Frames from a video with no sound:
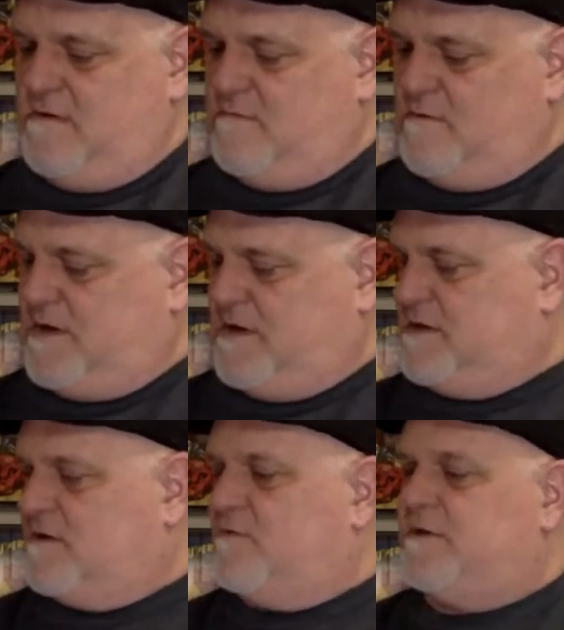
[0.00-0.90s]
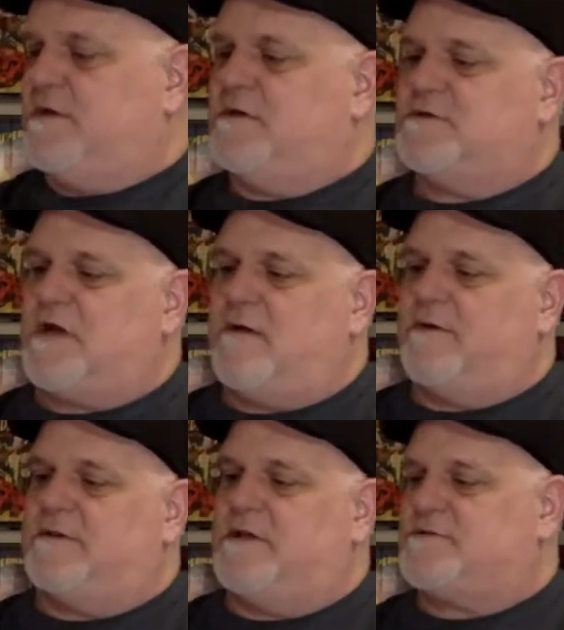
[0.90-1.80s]
Boy, he did a really good job
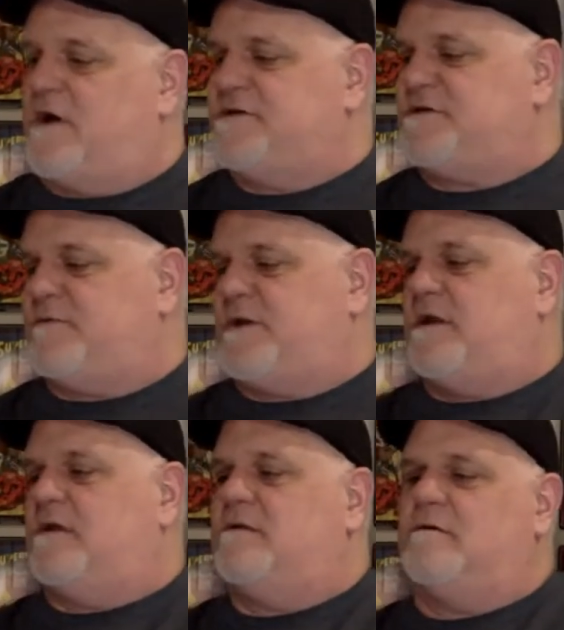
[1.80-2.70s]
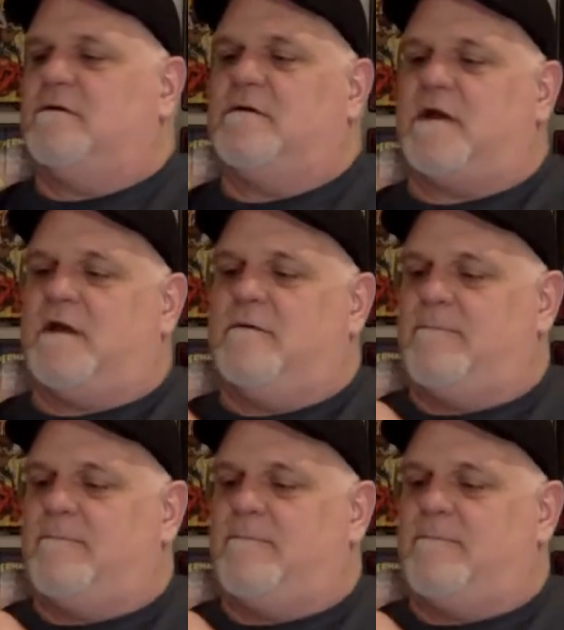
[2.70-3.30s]
on this. Oh, I see what he did. Okay.